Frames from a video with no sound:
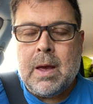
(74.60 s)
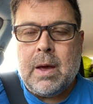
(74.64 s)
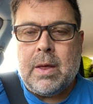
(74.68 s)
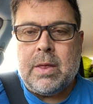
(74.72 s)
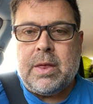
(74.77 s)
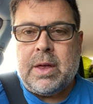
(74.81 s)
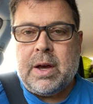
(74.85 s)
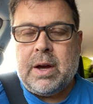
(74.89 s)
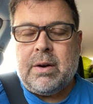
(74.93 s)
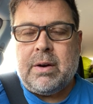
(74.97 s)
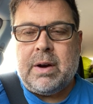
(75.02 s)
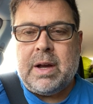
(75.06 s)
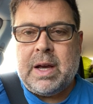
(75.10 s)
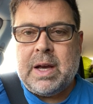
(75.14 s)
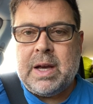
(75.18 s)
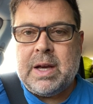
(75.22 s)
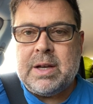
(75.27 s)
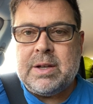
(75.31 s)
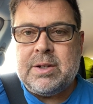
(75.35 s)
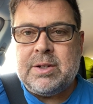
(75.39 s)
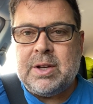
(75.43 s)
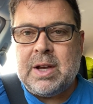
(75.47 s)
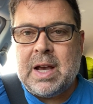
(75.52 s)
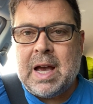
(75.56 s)
there
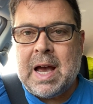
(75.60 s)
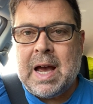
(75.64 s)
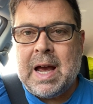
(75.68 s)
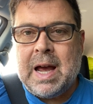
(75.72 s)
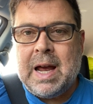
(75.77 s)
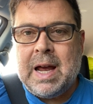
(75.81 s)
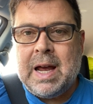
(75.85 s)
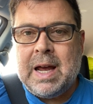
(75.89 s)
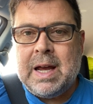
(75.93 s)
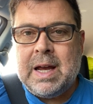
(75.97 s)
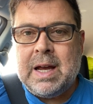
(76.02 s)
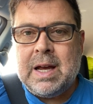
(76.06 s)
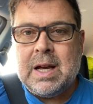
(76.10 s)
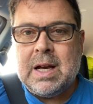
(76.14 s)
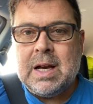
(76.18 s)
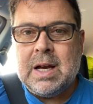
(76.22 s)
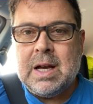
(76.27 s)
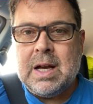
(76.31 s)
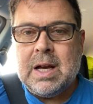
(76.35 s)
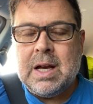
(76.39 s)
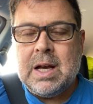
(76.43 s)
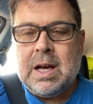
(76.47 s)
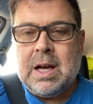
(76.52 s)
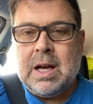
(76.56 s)
is a
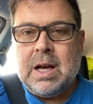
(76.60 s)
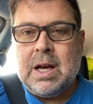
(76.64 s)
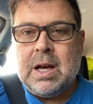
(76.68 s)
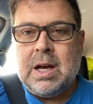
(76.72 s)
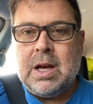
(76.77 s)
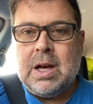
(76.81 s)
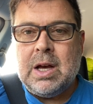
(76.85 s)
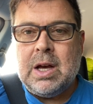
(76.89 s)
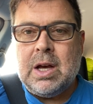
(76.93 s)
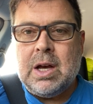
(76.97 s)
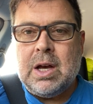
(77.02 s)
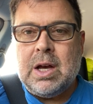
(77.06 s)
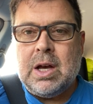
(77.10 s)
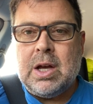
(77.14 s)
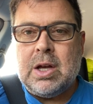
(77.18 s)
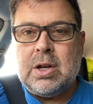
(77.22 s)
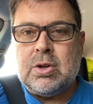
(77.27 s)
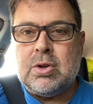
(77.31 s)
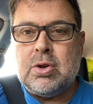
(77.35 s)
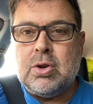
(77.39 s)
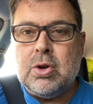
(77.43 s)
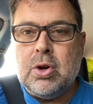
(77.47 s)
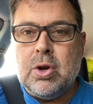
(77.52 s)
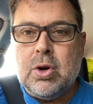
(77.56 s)

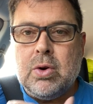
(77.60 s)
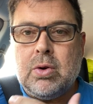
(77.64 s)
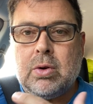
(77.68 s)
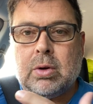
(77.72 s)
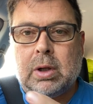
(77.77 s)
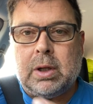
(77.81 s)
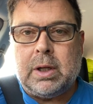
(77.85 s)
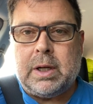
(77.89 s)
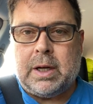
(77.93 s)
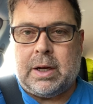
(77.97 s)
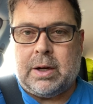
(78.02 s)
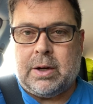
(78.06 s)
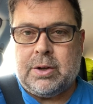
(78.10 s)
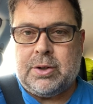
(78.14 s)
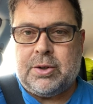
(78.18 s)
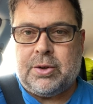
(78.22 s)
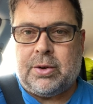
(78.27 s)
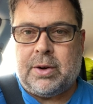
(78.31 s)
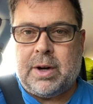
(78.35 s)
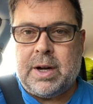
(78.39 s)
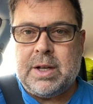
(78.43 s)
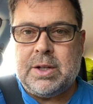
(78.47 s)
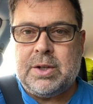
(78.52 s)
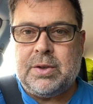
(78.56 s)
nuclear
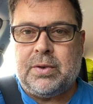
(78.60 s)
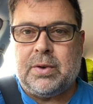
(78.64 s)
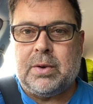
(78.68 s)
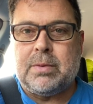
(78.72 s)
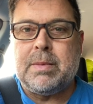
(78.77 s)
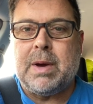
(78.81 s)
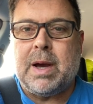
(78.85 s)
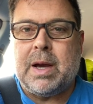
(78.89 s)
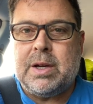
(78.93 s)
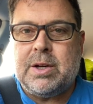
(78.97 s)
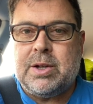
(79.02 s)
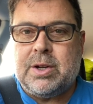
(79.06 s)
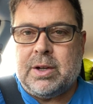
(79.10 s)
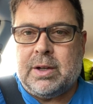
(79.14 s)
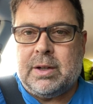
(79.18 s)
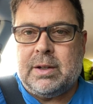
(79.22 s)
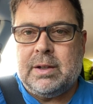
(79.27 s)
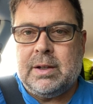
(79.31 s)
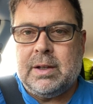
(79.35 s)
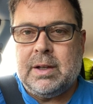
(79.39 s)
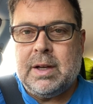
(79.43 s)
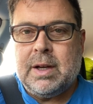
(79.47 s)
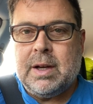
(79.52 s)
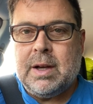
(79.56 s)
transformation
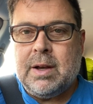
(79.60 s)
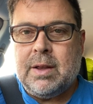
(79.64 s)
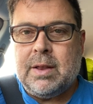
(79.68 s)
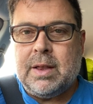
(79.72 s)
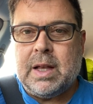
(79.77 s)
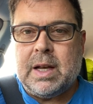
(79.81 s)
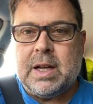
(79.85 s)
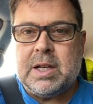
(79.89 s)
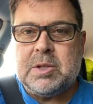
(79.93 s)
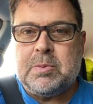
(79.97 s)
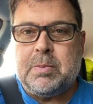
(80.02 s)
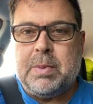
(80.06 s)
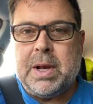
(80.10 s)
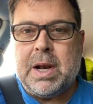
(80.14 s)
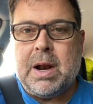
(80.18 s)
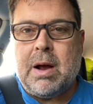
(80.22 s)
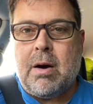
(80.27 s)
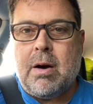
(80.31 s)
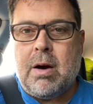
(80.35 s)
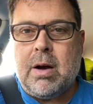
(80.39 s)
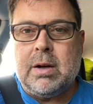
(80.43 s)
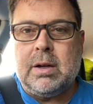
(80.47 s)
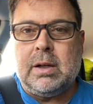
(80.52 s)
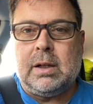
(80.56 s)
that has been
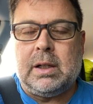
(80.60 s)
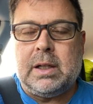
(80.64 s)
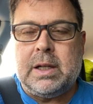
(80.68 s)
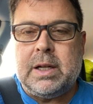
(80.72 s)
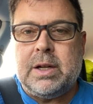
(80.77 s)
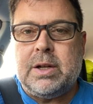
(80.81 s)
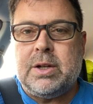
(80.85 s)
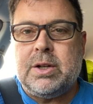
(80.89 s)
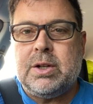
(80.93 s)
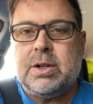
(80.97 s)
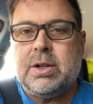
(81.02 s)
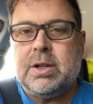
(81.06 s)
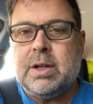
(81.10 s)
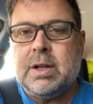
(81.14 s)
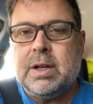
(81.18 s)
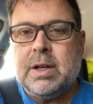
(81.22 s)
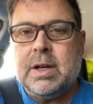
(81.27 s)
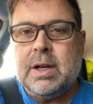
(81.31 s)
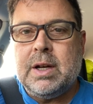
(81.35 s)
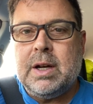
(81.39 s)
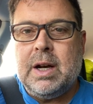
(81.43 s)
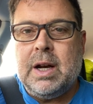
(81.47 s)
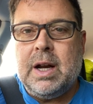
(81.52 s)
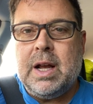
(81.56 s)
unleashed
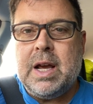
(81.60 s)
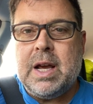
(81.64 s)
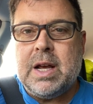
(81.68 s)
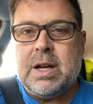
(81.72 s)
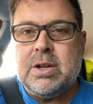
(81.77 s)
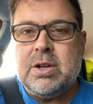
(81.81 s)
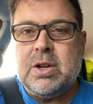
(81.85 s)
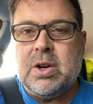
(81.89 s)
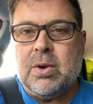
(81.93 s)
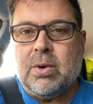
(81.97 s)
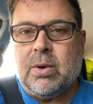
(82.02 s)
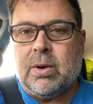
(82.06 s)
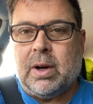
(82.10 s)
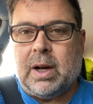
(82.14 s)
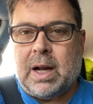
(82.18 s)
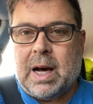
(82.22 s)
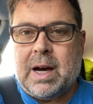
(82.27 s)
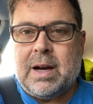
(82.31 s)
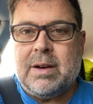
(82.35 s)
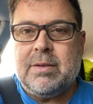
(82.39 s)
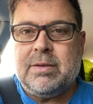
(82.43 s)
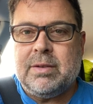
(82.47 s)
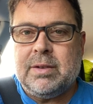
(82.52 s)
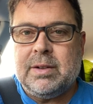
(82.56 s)
in your
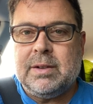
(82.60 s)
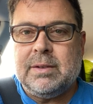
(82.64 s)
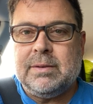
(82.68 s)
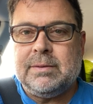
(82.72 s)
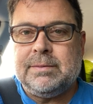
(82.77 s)
life.